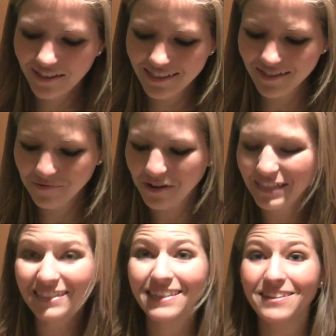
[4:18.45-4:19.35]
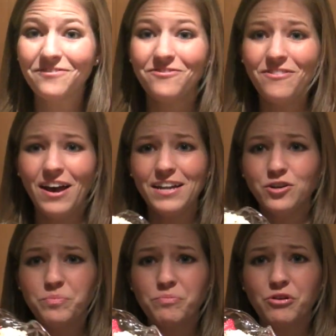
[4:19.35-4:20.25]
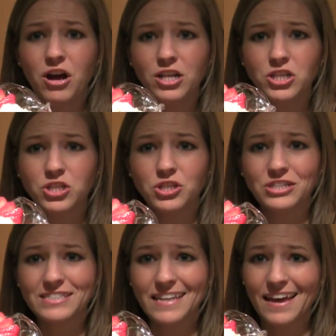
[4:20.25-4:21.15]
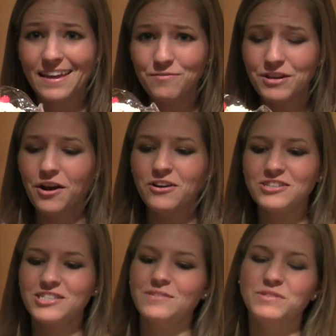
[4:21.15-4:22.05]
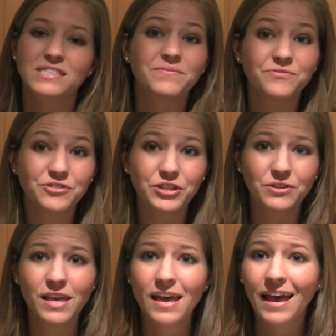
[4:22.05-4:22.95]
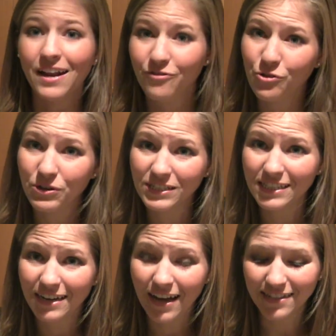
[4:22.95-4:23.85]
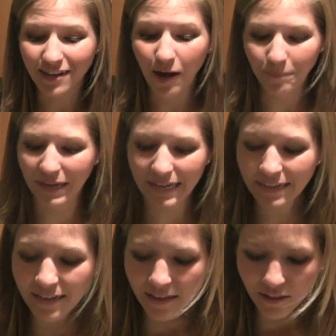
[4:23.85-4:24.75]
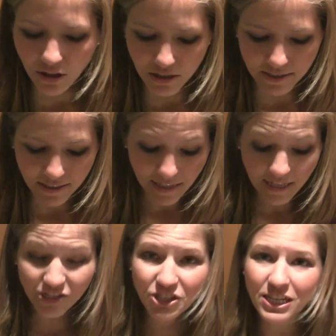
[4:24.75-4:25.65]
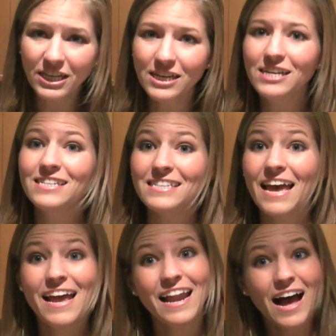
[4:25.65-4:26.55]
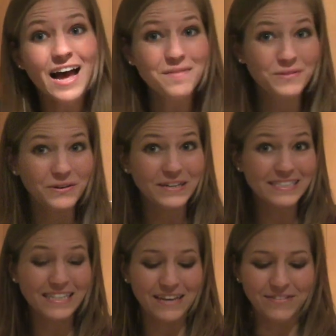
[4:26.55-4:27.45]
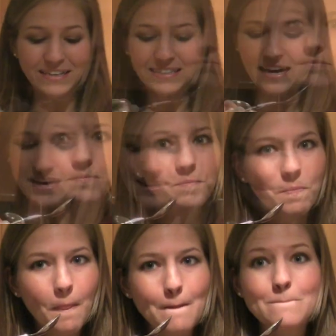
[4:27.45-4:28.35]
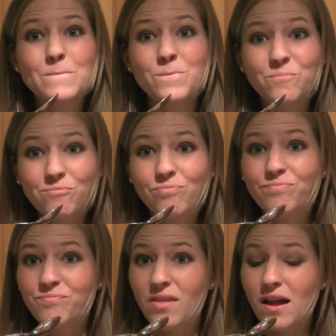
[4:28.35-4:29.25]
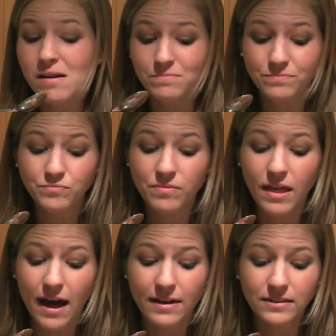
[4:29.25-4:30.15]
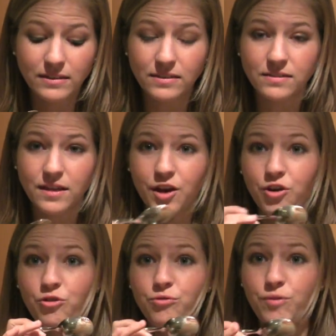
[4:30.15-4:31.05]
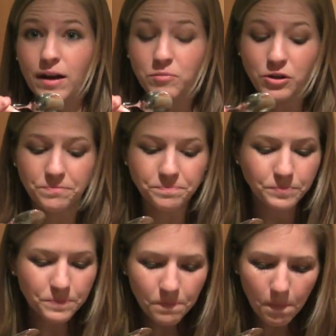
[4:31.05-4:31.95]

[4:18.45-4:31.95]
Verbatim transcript: This is what the final product looks like. We garnished it with some fruit and of course the nut topping looks delicious and I'm going to give it a taste. Mmm, that is incredible.